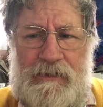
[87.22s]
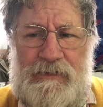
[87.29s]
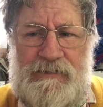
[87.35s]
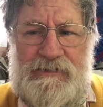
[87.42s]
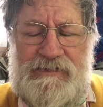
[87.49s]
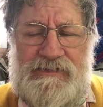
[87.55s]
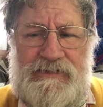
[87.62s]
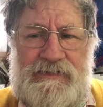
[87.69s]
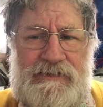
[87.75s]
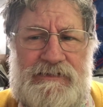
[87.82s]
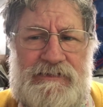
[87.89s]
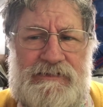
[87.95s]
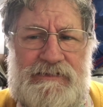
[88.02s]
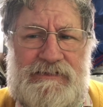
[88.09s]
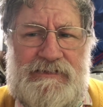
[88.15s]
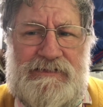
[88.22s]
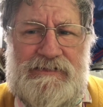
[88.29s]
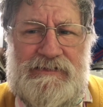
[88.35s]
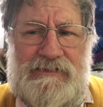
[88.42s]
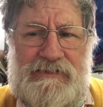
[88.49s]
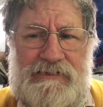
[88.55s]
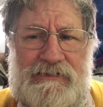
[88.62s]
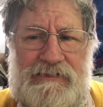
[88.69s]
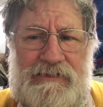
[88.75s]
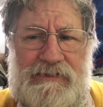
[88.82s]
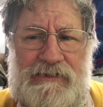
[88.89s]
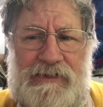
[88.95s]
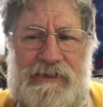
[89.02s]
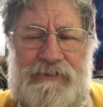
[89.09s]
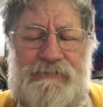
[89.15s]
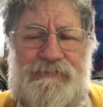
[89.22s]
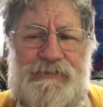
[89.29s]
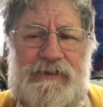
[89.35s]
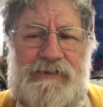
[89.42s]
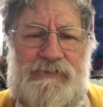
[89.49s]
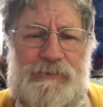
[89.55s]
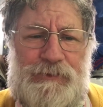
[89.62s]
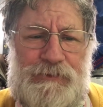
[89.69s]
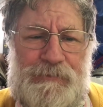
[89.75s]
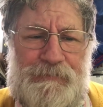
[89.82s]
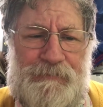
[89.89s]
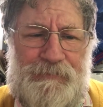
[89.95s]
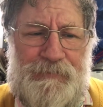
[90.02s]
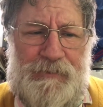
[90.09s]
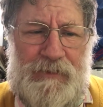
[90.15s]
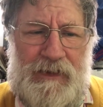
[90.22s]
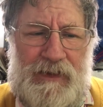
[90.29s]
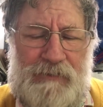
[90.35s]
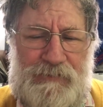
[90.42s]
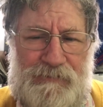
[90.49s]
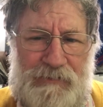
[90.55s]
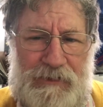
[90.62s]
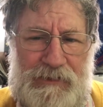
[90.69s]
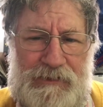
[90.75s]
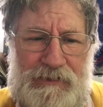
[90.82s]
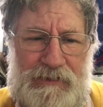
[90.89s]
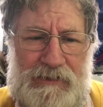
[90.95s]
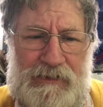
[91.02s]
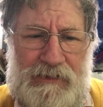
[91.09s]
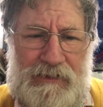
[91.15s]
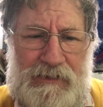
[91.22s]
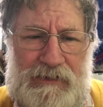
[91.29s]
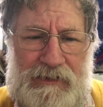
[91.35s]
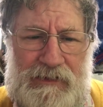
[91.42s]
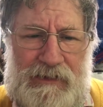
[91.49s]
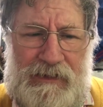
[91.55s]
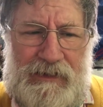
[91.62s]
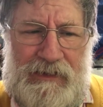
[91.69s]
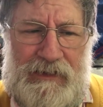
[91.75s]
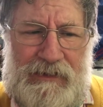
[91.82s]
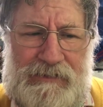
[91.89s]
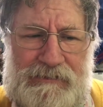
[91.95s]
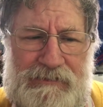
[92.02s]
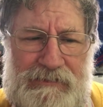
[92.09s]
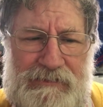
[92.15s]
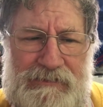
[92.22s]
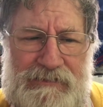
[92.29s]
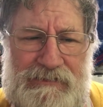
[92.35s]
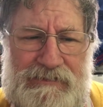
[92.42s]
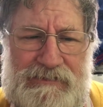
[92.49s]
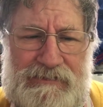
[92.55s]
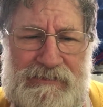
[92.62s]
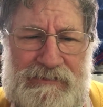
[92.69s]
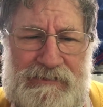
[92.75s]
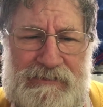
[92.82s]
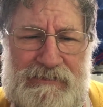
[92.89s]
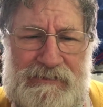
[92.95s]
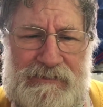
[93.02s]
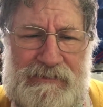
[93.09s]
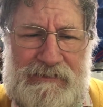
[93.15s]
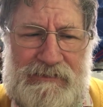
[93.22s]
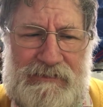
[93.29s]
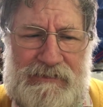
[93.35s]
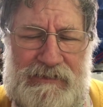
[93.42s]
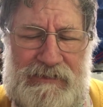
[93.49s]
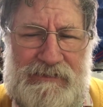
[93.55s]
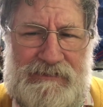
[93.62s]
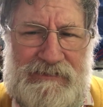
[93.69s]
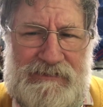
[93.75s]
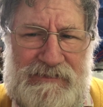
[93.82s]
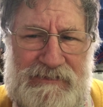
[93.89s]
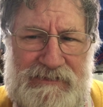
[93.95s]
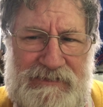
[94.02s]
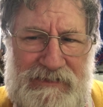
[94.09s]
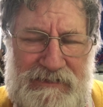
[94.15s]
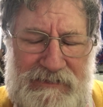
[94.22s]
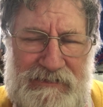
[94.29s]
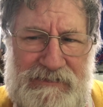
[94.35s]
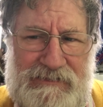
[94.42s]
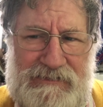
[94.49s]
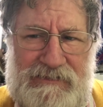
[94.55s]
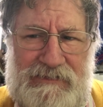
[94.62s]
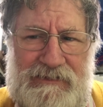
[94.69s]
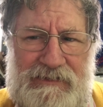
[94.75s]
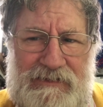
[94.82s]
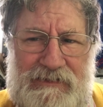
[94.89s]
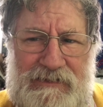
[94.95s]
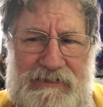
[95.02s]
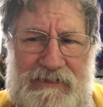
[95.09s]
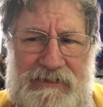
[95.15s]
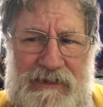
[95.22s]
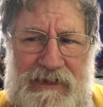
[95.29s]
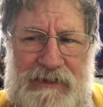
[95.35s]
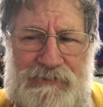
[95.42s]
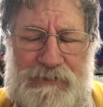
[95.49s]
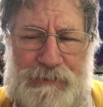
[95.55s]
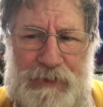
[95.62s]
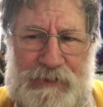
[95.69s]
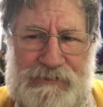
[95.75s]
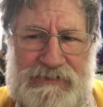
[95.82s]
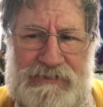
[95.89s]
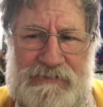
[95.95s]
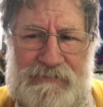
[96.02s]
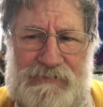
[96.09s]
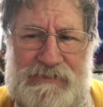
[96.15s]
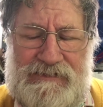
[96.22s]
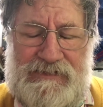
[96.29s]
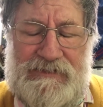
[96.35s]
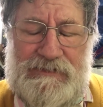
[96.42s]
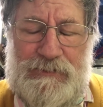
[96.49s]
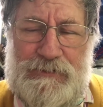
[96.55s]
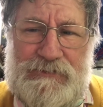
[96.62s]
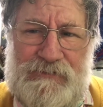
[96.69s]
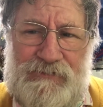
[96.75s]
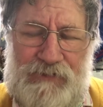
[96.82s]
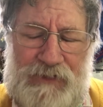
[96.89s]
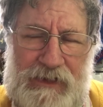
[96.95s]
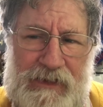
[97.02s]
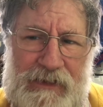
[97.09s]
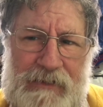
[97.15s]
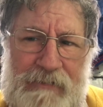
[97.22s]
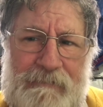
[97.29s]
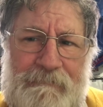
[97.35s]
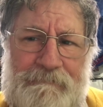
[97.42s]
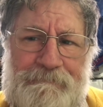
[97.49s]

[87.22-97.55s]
This is unforgivable, I'm afraid, and it is hideous and repulsive. It's the sort of thing